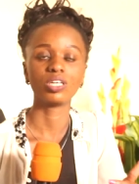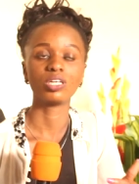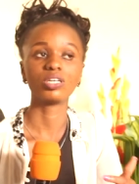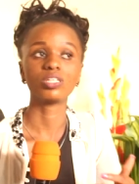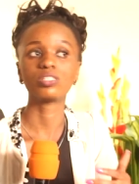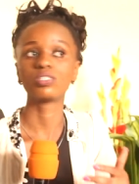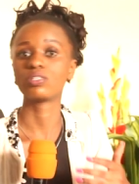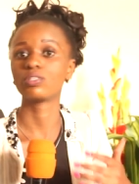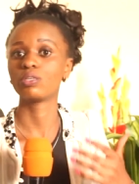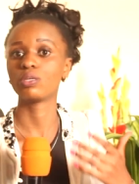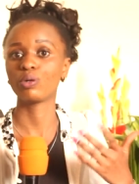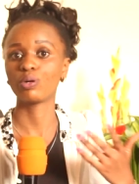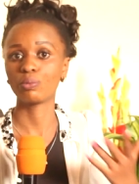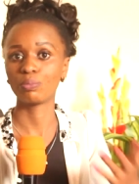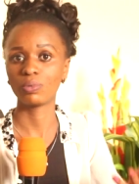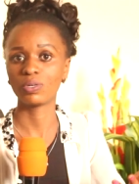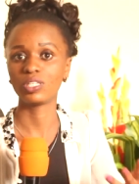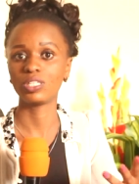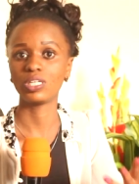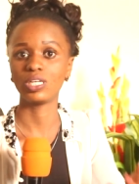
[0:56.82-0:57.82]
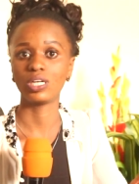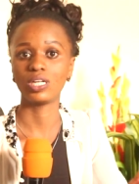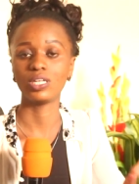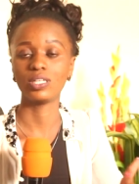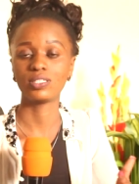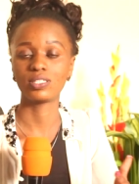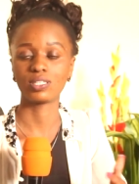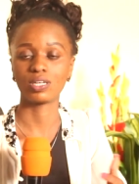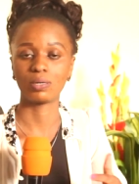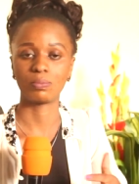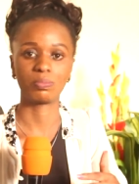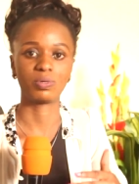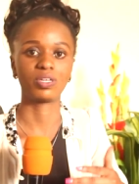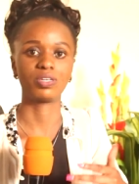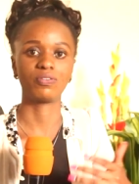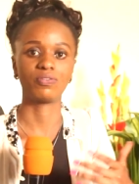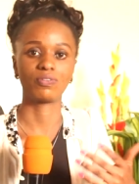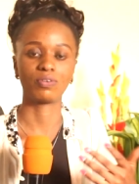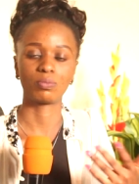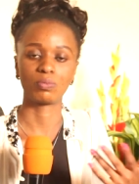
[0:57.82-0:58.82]
it's nobody else
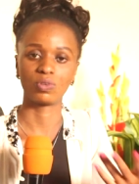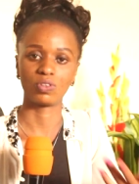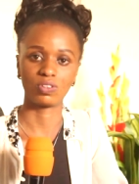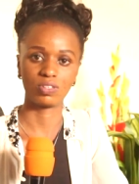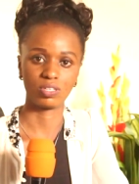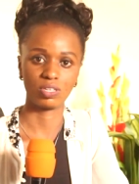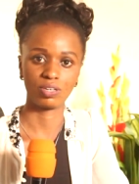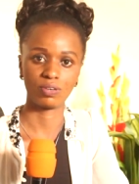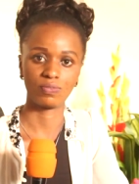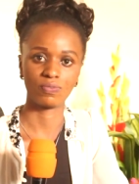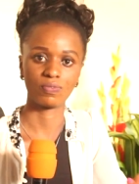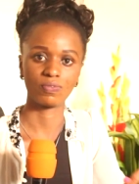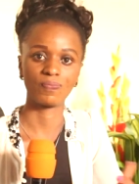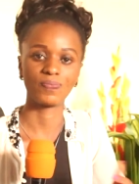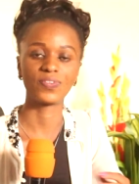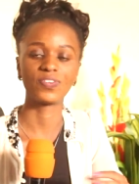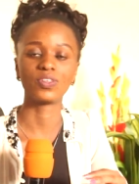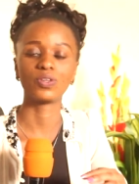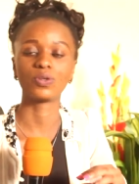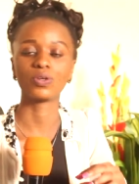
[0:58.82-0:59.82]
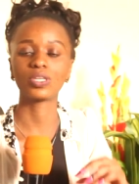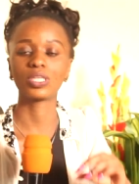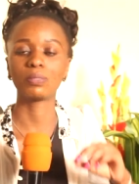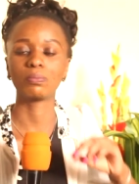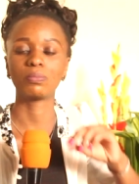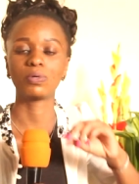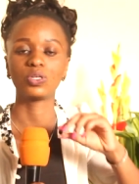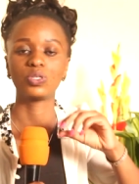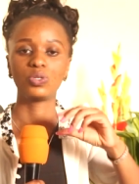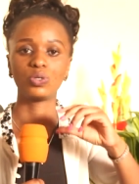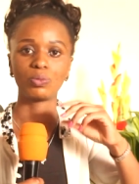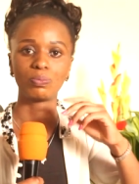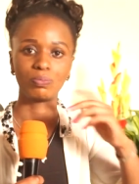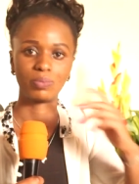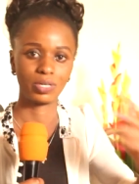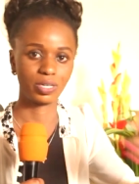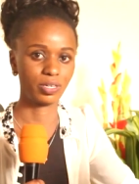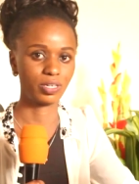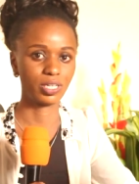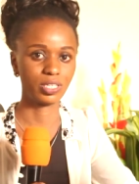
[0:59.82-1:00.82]
apart from yourself. It's not about your
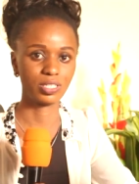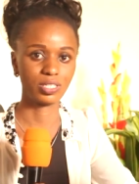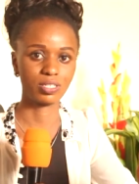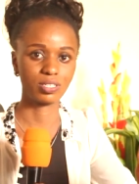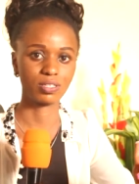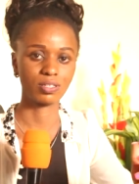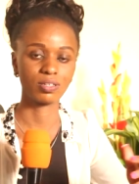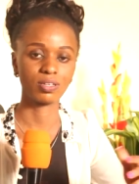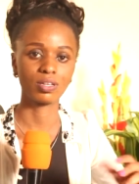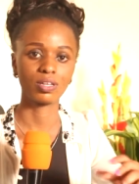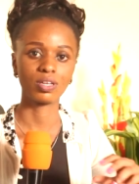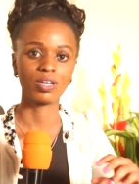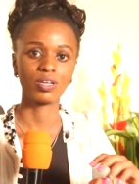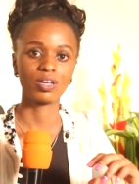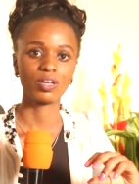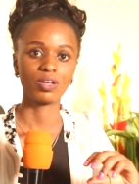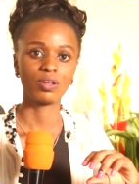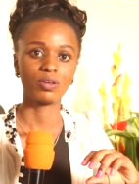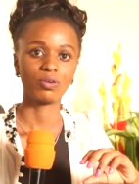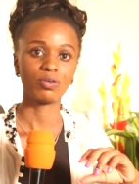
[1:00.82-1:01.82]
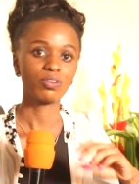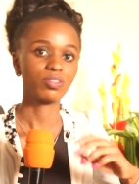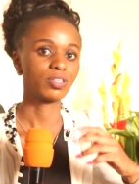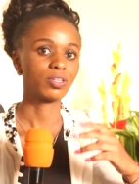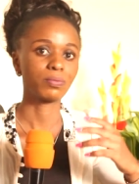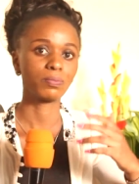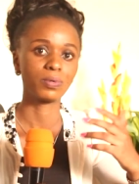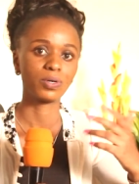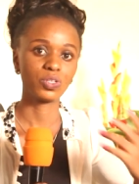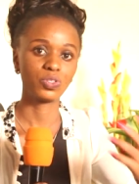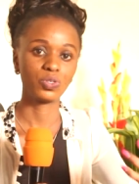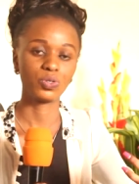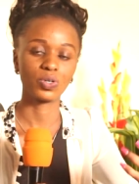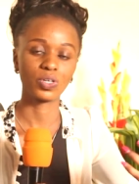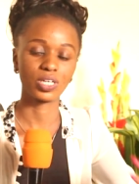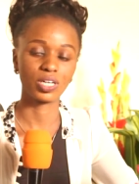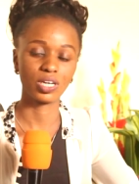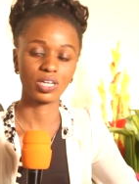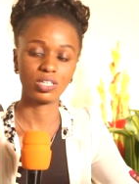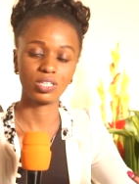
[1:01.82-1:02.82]
parents, not about
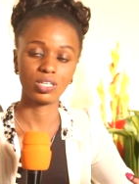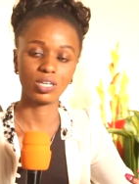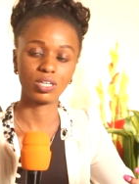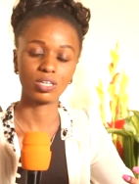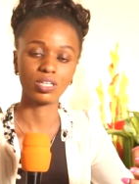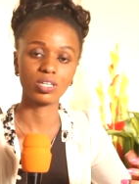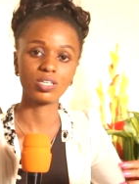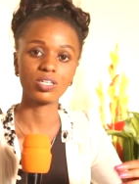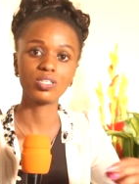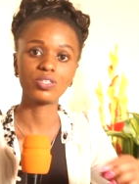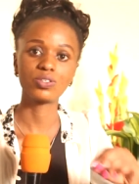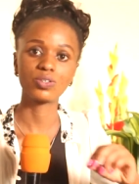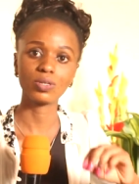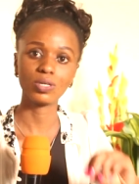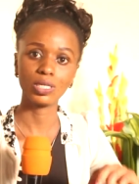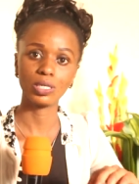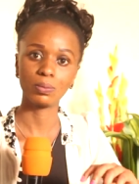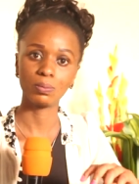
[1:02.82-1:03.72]
your guardian. It's all